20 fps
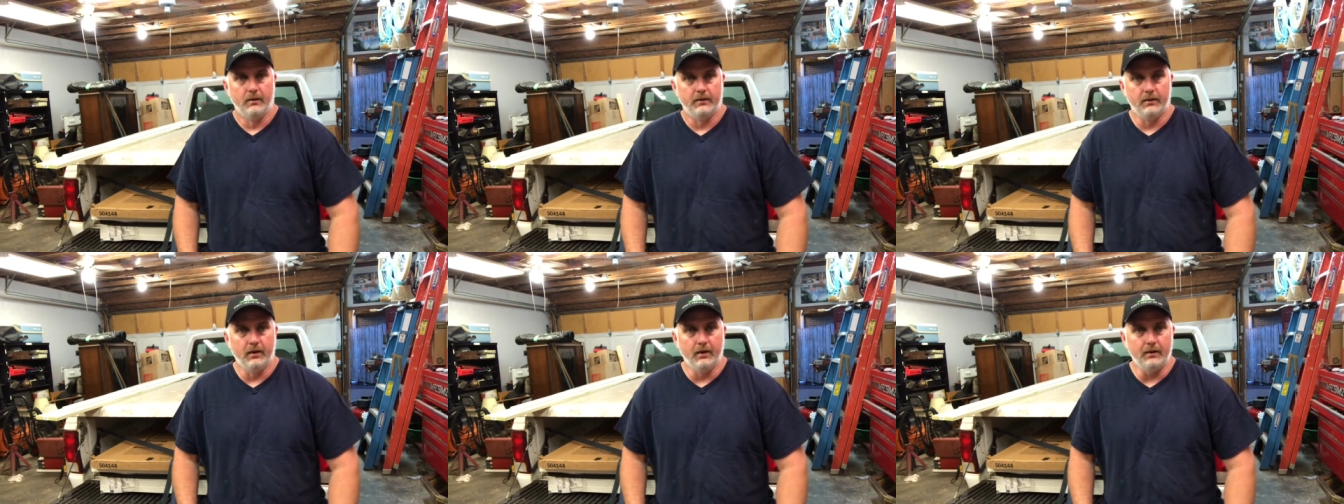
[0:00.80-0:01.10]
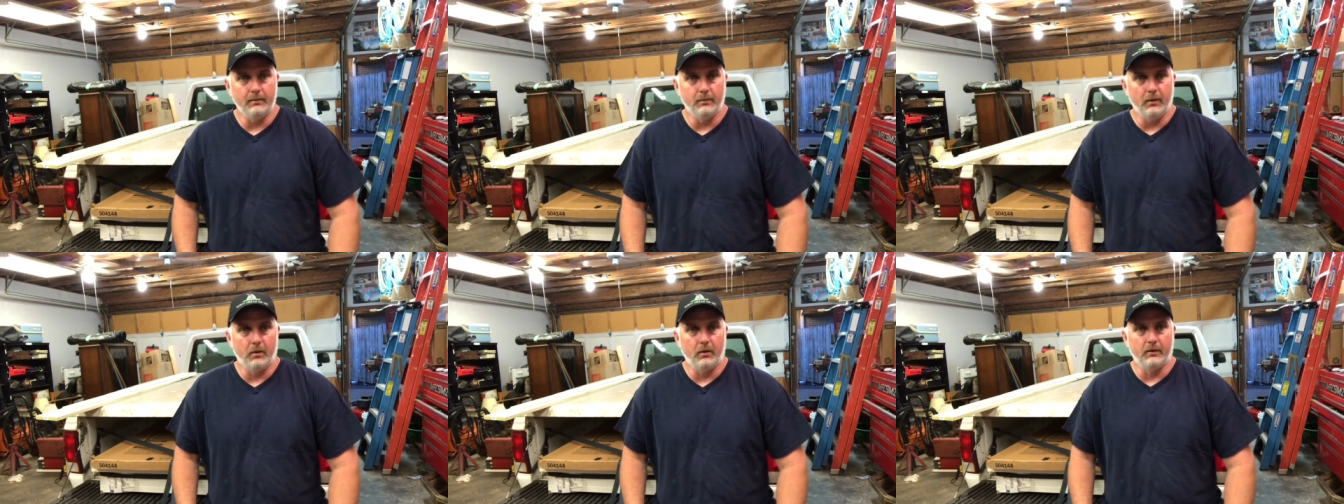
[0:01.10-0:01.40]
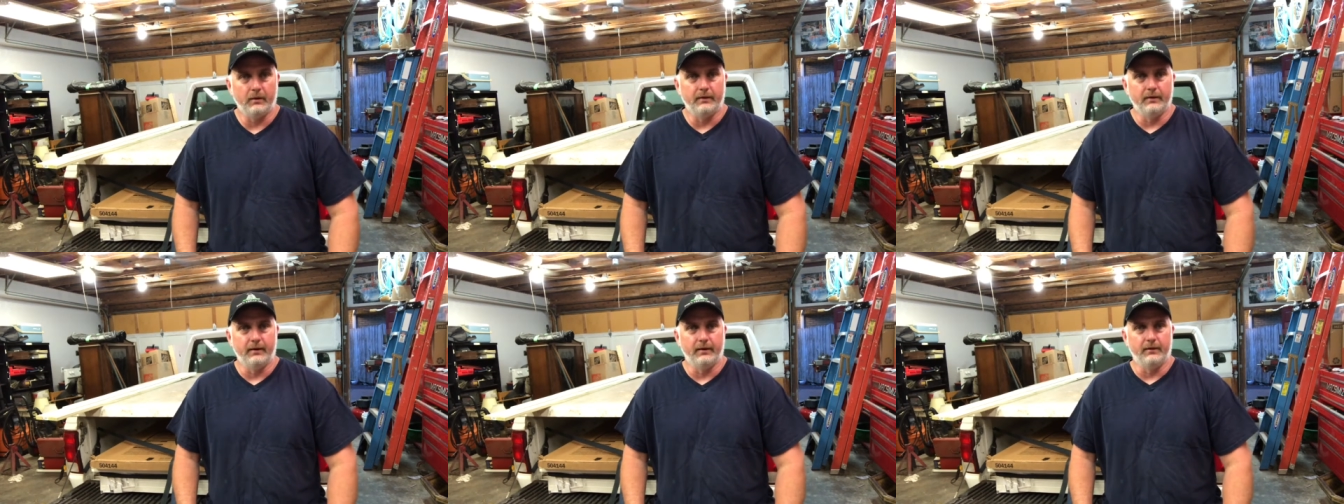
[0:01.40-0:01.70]
Good
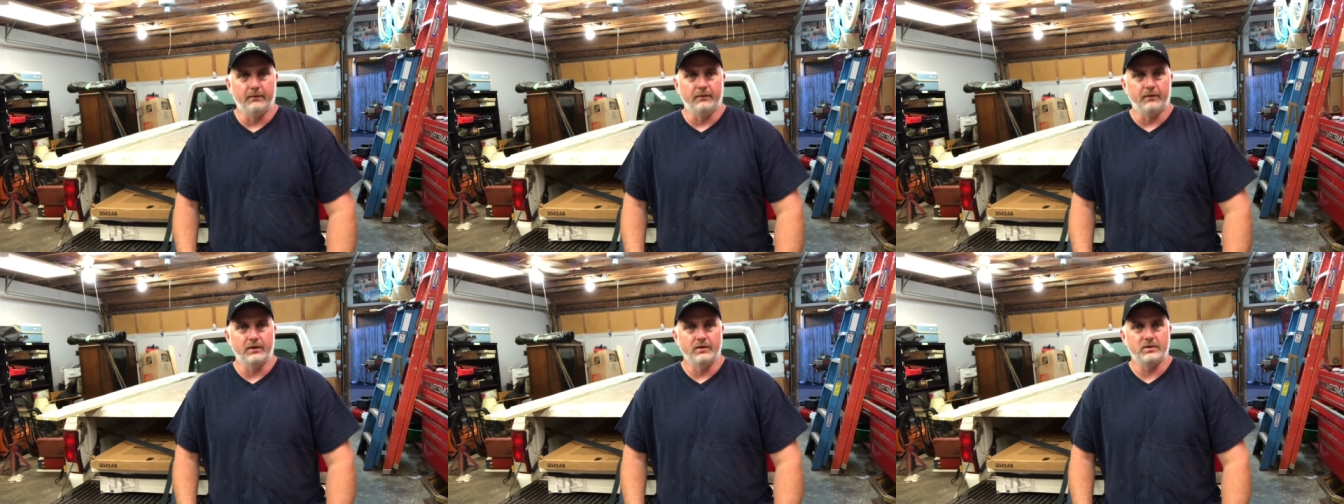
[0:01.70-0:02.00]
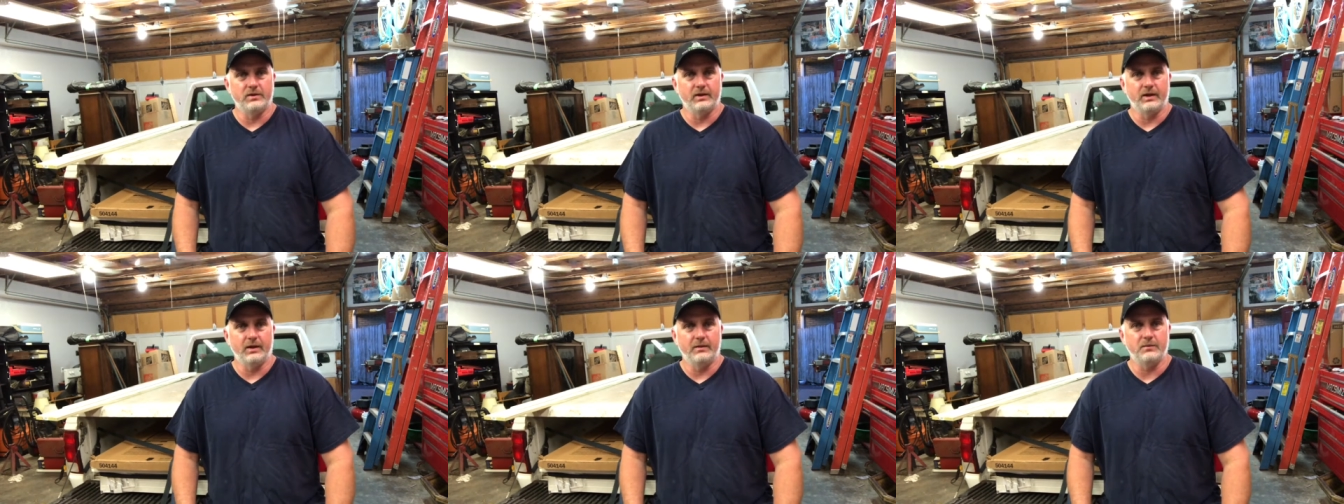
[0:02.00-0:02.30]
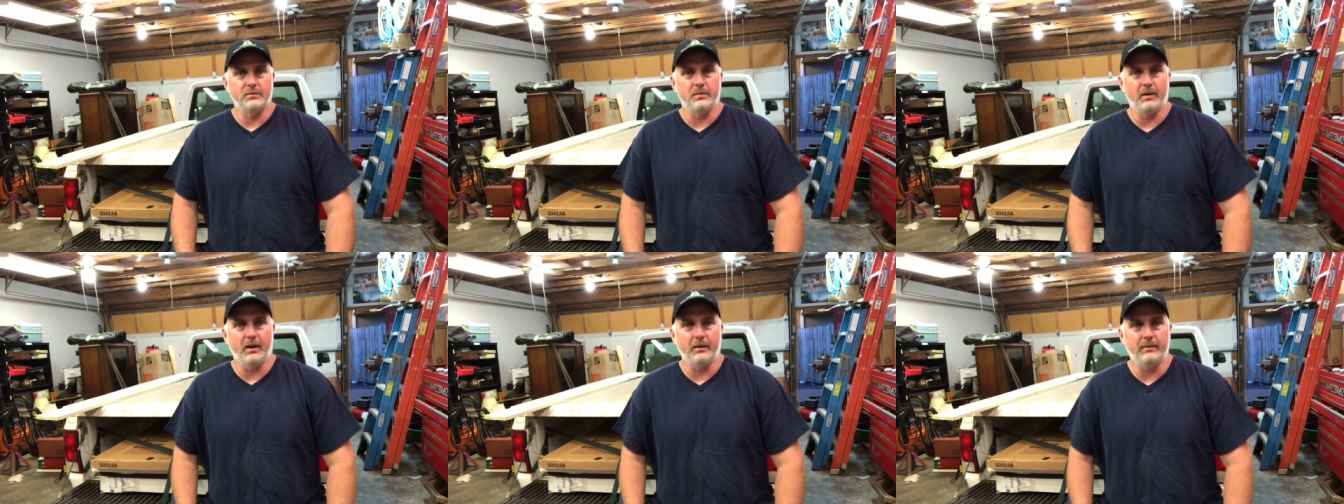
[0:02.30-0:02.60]
morning there, friends and
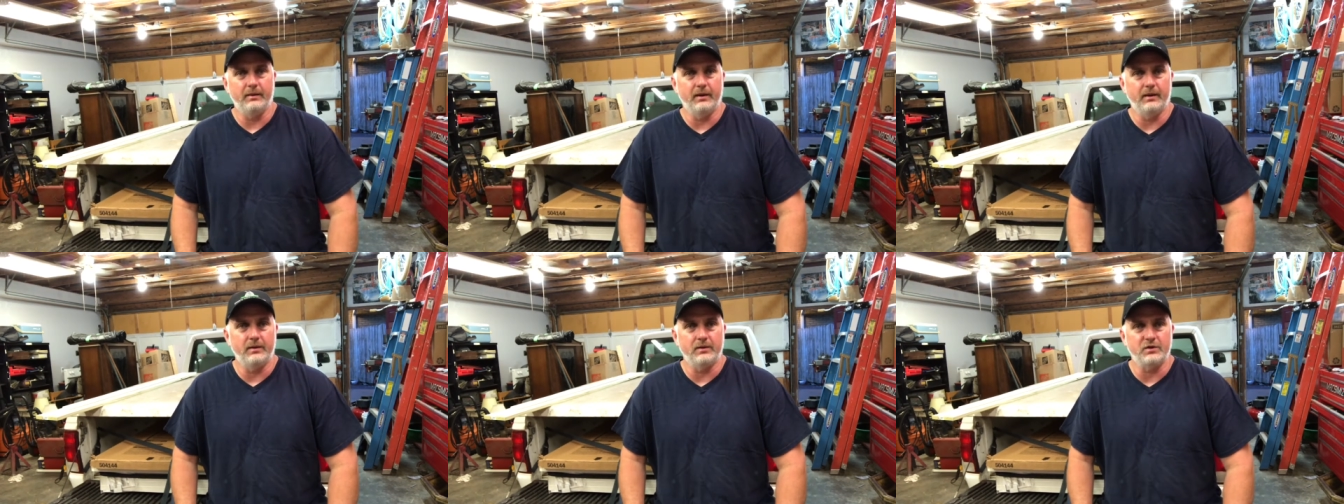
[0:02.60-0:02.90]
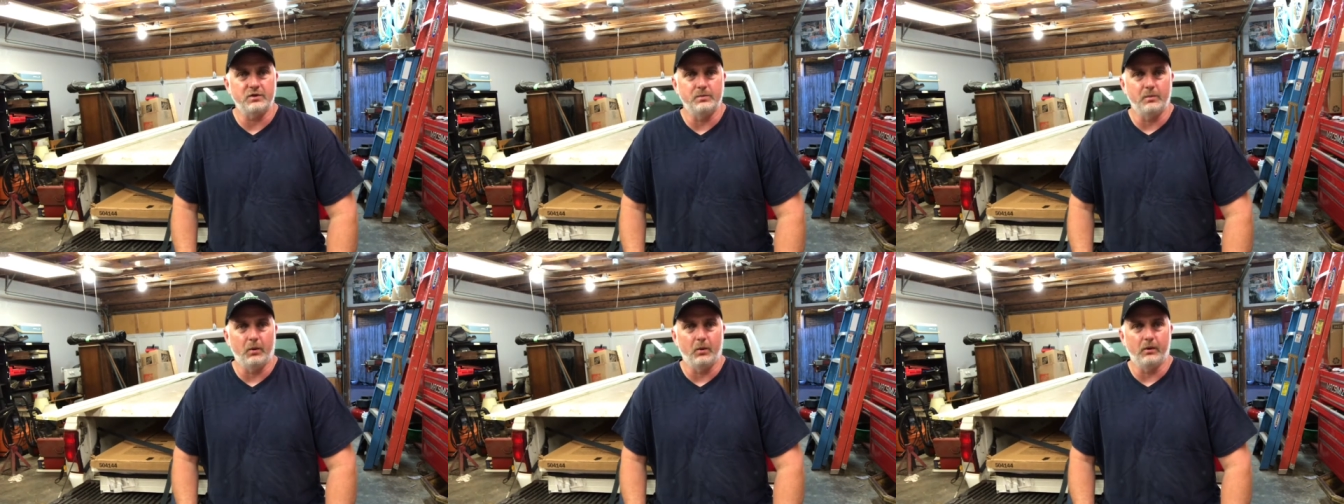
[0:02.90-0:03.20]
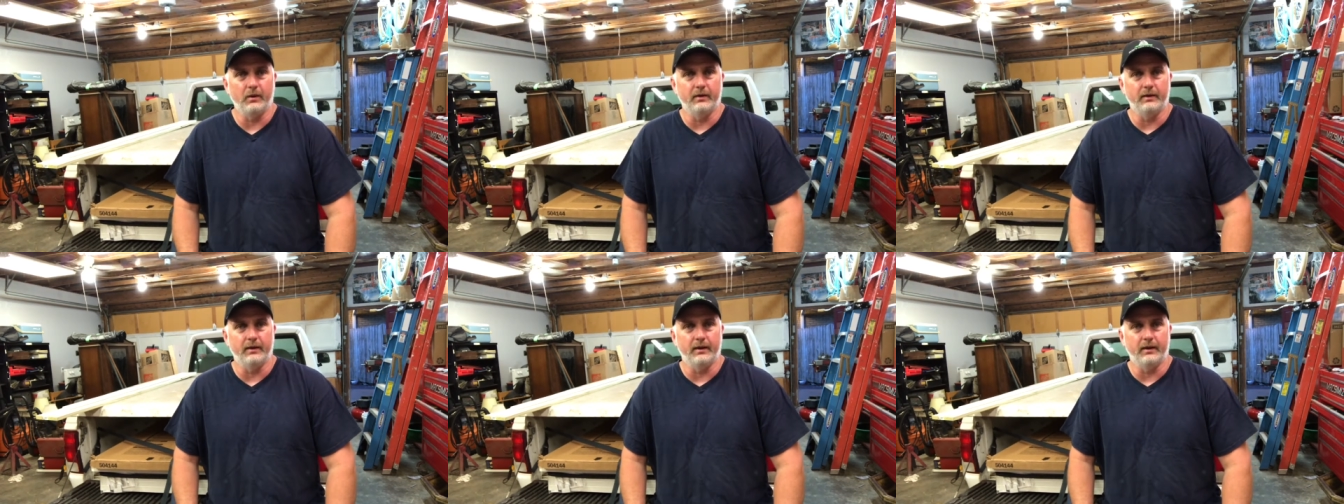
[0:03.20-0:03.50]
neighbors. Bobby here this morning.